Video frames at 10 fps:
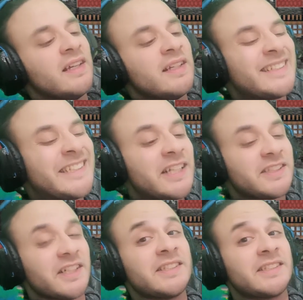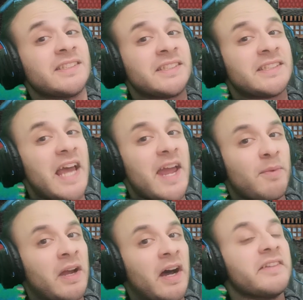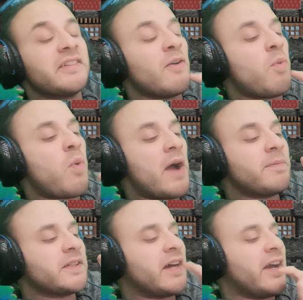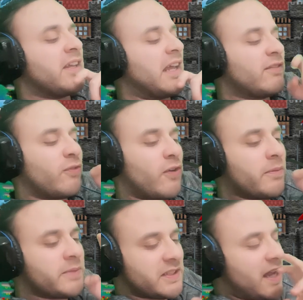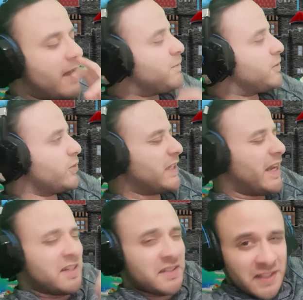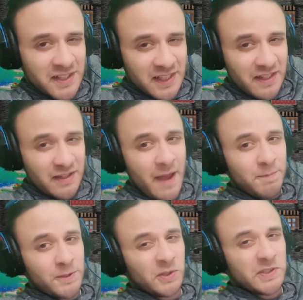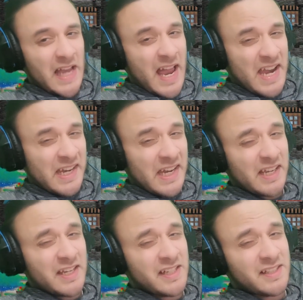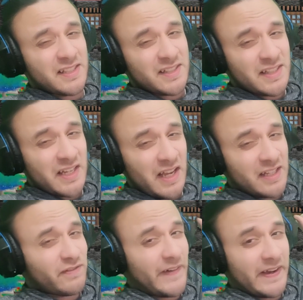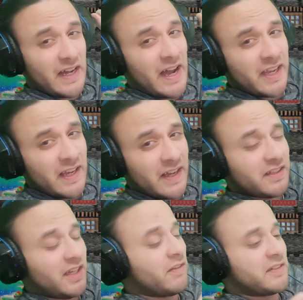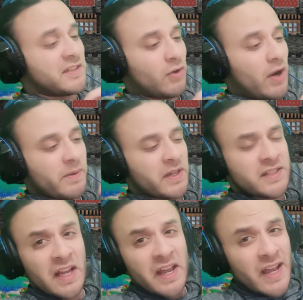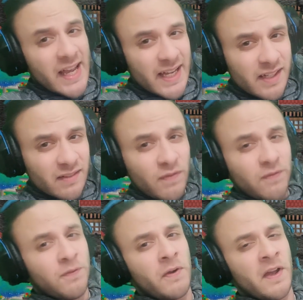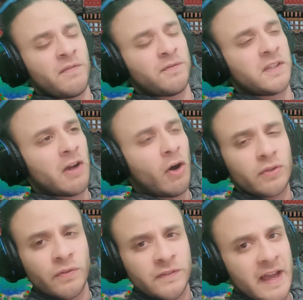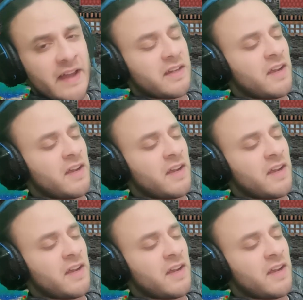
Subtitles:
This is the same kind of vibes that I get from this episode, and this episode's ending is sick as fuck. I can't even describe it. It's 50 out of 10.